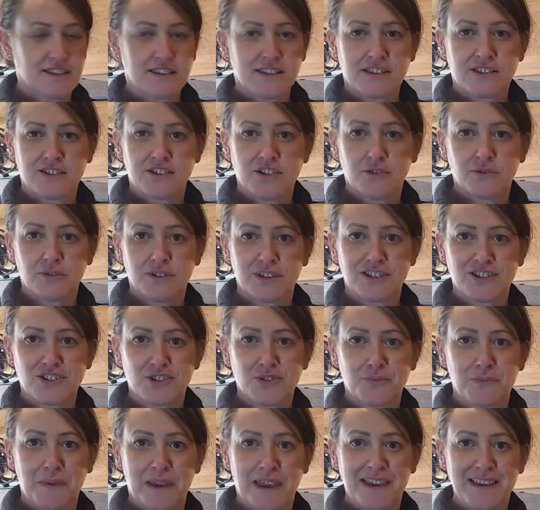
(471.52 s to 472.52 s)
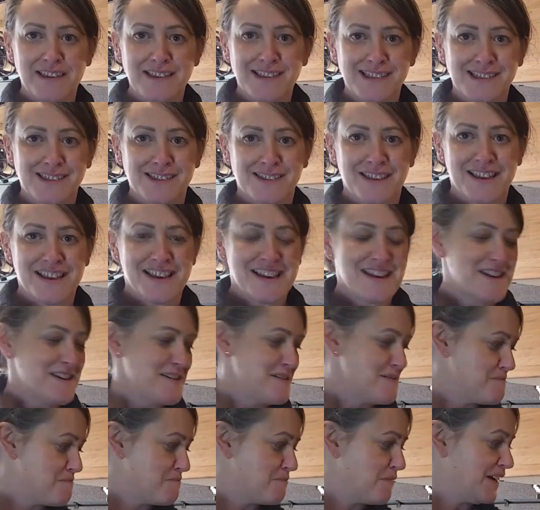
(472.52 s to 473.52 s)
this 2-inch space,
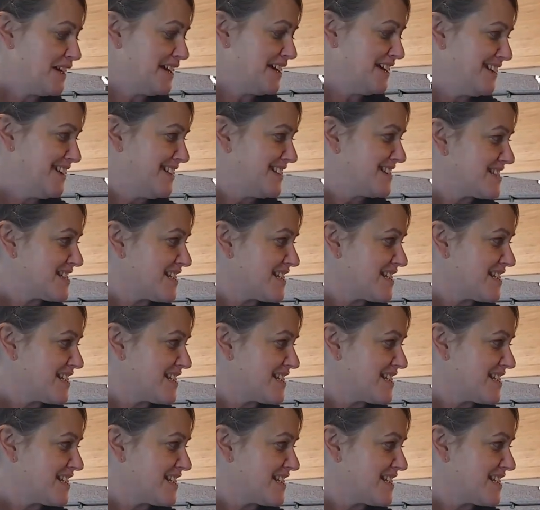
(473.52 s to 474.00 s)
but